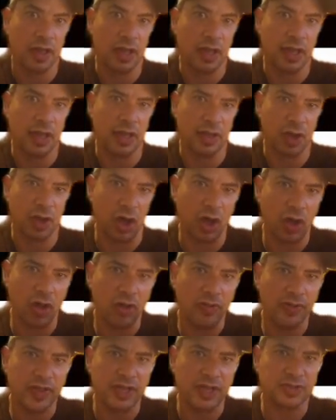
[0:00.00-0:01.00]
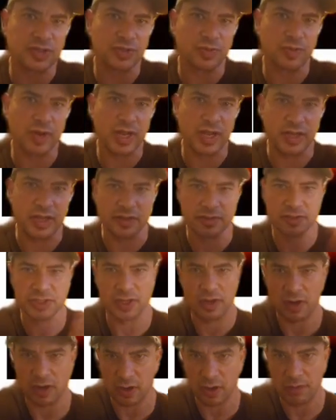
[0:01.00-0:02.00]
And all these rings
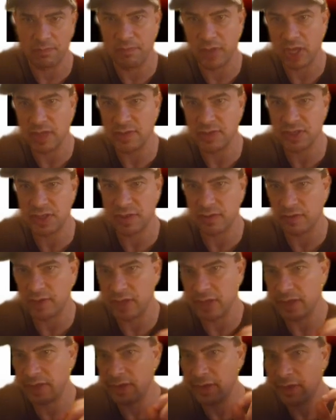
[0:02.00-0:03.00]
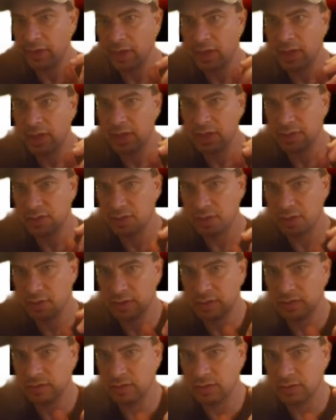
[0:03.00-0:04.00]
are basically
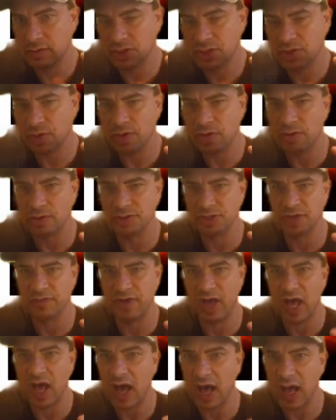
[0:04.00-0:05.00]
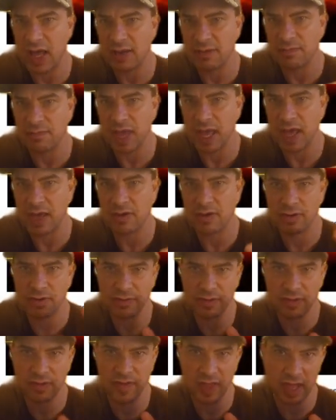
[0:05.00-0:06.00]
circles of hot
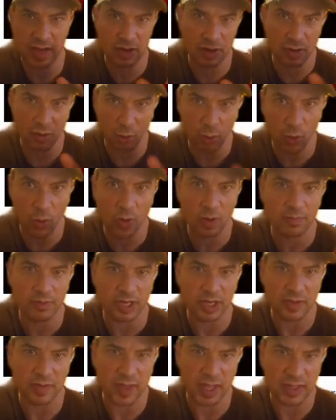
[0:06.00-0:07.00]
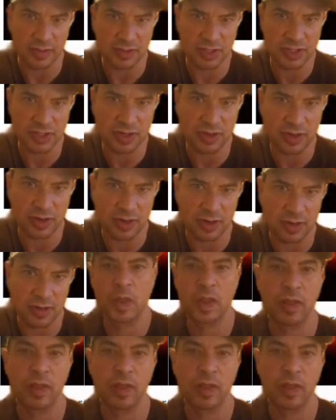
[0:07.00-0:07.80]
matter that are orbiting that star.